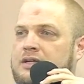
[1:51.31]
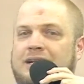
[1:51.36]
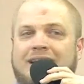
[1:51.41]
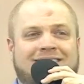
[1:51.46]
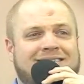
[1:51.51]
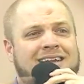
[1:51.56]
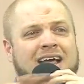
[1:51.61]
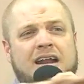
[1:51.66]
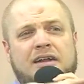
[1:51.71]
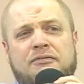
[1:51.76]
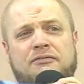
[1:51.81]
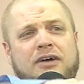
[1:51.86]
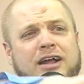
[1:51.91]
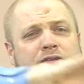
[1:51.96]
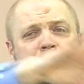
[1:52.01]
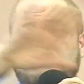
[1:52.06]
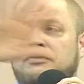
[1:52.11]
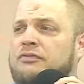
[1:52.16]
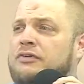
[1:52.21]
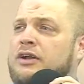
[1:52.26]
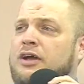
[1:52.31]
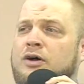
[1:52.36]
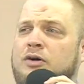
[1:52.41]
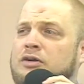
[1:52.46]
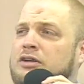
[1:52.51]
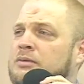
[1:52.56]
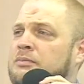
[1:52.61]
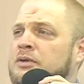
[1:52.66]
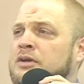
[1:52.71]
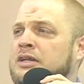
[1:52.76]
That's not a fatwa for the
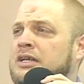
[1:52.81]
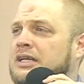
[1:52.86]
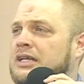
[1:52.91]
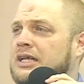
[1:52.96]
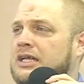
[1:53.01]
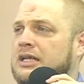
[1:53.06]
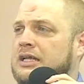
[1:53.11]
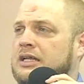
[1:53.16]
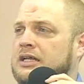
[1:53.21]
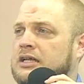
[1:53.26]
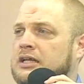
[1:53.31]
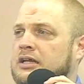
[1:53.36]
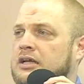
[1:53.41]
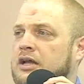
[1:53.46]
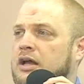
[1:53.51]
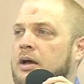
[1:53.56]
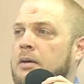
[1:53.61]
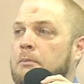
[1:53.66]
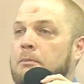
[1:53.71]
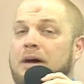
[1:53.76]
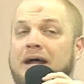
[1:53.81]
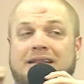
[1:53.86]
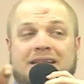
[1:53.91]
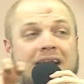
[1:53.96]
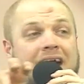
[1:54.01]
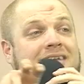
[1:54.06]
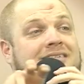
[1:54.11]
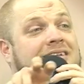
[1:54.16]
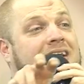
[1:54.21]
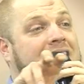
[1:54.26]
whole community. But
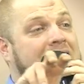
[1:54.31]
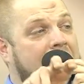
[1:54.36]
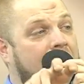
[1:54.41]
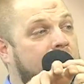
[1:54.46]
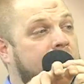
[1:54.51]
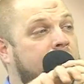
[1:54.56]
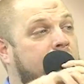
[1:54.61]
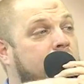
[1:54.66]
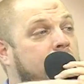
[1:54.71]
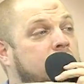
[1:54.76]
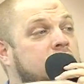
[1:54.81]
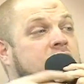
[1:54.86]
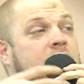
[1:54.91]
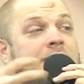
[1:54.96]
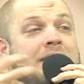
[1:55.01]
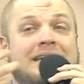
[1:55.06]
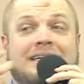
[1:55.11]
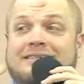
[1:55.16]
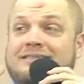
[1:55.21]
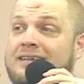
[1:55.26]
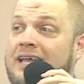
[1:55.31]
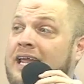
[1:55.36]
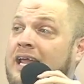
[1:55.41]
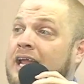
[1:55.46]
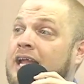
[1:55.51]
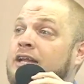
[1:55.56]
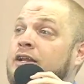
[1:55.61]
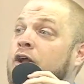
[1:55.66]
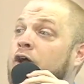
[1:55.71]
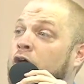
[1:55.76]
that's allowing her to
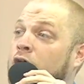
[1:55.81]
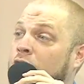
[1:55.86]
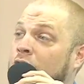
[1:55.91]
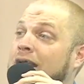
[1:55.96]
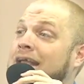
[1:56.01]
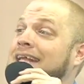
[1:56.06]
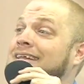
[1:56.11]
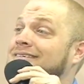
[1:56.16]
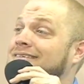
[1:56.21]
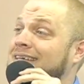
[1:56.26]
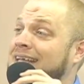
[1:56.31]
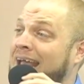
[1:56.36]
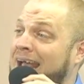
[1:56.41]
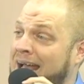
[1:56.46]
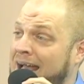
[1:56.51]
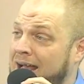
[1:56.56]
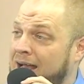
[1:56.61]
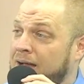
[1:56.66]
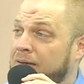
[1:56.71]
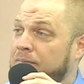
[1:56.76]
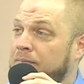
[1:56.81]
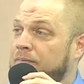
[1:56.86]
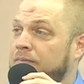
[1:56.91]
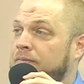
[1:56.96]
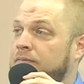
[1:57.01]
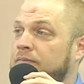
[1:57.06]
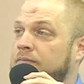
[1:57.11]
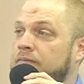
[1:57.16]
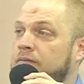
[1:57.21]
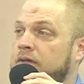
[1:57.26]
maintain her Islam.
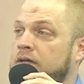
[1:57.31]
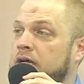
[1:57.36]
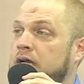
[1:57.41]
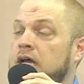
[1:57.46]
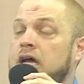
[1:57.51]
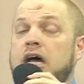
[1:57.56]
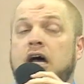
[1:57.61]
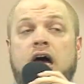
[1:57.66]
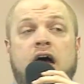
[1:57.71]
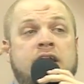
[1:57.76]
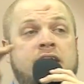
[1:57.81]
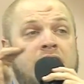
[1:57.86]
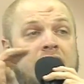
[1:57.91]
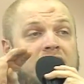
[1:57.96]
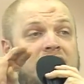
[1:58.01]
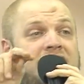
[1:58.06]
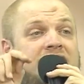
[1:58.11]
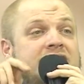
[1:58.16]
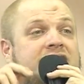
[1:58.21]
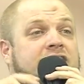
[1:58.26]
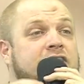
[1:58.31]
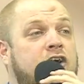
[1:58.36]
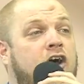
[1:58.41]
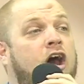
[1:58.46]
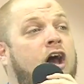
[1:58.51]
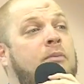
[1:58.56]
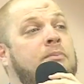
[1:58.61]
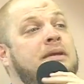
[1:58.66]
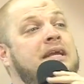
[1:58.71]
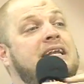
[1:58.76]
Another sister
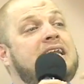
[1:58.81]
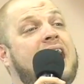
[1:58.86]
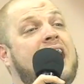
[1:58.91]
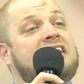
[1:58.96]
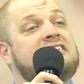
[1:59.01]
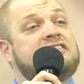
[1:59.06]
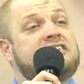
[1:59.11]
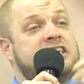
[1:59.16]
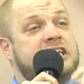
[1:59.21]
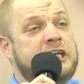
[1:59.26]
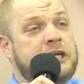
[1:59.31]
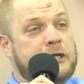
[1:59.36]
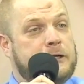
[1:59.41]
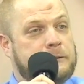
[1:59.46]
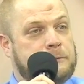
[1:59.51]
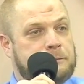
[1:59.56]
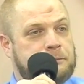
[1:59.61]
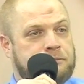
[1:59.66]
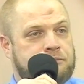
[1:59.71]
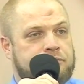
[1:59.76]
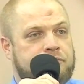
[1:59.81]
called me last year.